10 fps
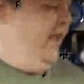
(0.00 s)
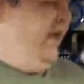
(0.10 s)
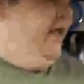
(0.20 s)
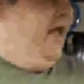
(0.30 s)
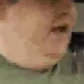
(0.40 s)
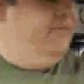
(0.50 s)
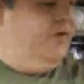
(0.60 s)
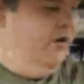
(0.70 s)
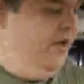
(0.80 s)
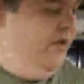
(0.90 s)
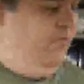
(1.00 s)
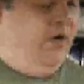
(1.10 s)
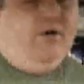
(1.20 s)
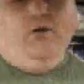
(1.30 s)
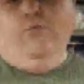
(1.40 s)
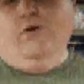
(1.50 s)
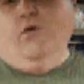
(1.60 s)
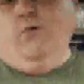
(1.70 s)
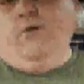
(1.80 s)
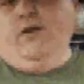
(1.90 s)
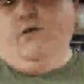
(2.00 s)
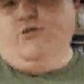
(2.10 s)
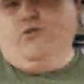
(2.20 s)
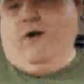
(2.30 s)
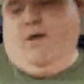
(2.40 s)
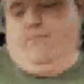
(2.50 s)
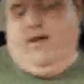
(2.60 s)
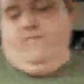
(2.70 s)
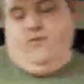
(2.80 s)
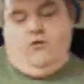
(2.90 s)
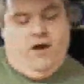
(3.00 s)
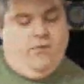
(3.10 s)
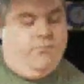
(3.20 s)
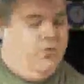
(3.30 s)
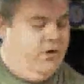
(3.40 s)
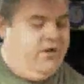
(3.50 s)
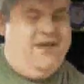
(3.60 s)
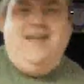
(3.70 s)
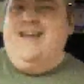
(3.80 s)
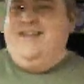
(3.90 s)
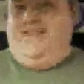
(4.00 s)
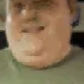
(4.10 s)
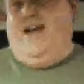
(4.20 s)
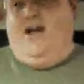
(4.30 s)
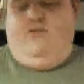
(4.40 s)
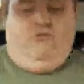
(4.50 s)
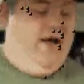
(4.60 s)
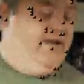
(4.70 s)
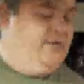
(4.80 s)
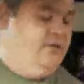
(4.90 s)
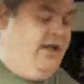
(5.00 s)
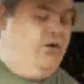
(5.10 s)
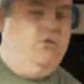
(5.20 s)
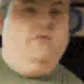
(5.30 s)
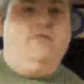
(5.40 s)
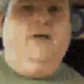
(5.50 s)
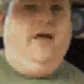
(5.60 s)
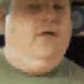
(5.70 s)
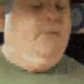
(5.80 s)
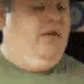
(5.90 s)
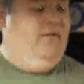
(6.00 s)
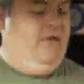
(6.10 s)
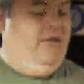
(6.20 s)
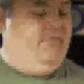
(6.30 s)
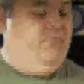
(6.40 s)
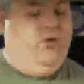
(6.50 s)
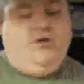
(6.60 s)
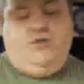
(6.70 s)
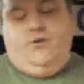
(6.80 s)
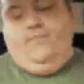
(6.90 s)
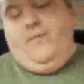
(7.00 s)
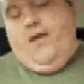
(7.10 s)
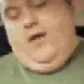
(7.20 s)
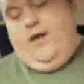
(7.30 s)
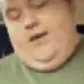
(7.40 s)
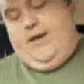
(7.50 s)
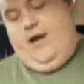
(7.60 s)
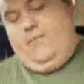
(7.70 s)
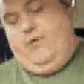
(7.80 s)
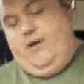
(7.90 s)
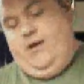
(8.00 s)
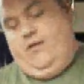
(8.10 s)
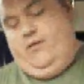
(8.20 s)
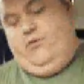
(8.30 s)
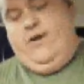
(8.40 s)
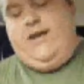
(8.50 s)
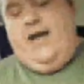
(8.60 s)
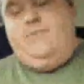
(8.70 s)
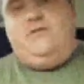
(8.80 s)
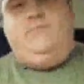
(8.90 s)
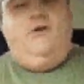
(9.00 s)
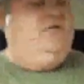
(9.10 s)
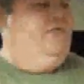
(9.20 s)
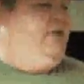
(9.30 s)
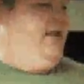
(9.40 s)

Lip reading: any kind of turkey where you would normally use ground beef or ground pork. It's kind of dry, so that oil is going to help give it moisture. Now I'm putting in 3 tablespoons of